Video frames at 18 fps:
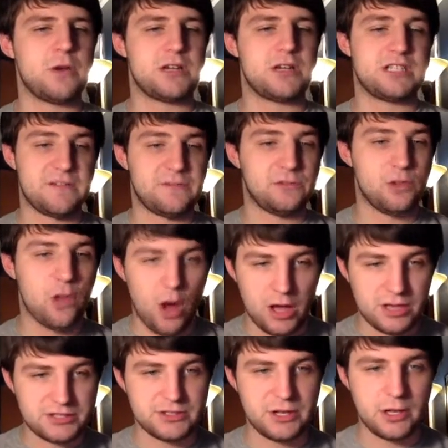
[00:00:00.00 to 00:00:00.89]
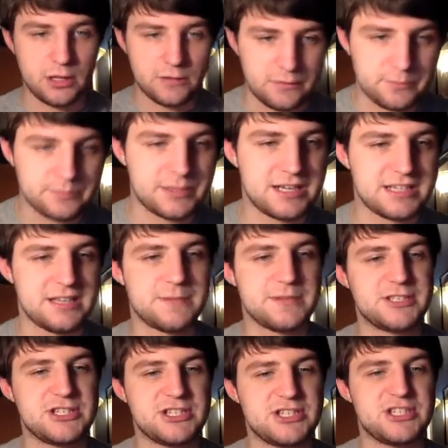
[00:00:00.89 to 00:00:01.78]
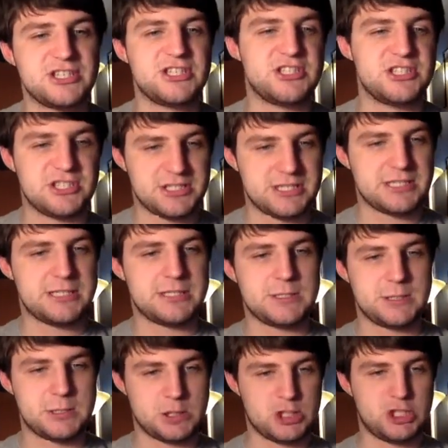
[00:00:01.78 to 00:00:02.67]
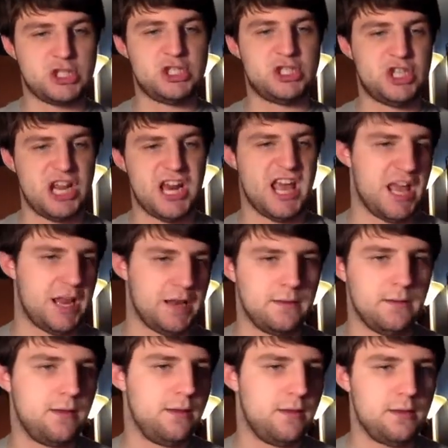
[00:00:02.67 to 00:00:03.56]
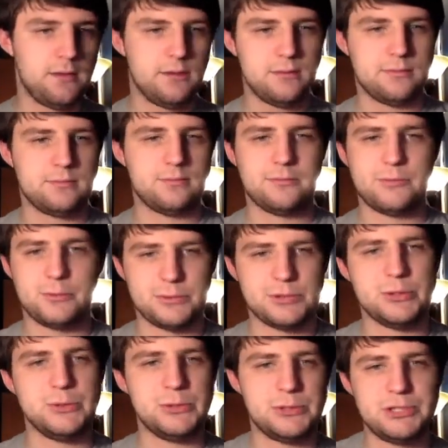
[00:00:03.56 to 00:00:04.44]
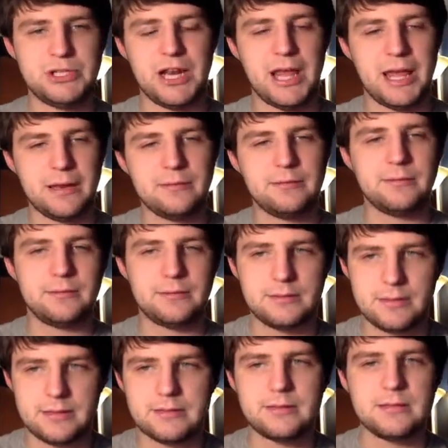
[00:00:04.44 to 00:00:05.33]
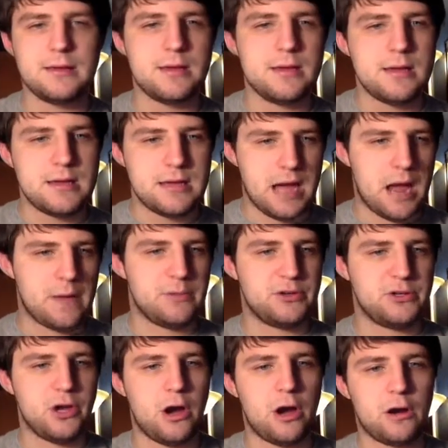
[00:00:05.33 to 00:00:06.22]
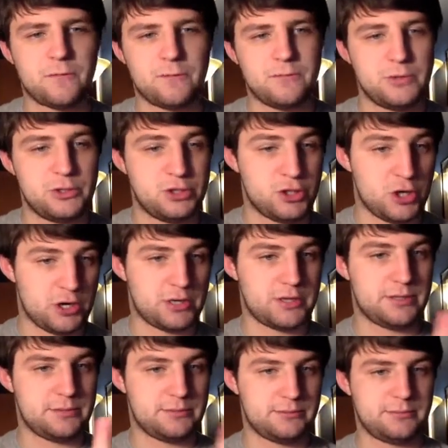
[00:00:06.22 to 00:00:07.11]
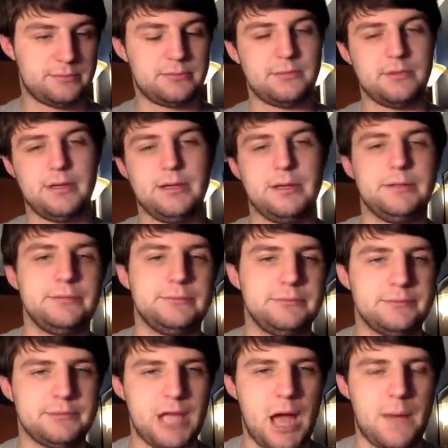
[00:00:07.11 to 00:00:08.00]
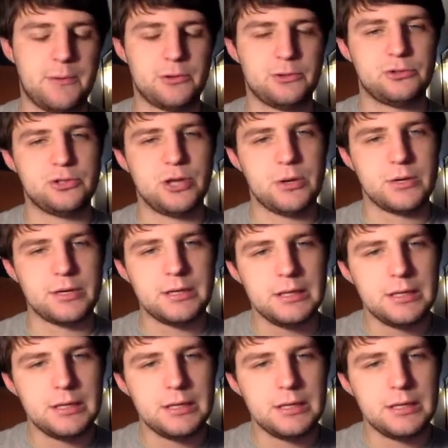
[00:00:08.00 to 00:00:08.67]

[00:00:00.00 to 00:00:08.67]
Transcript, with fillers: because I've lost all of them because I'm a shithead. Well, you shithead because I'm the dog from the jerk. Uh, topical joke.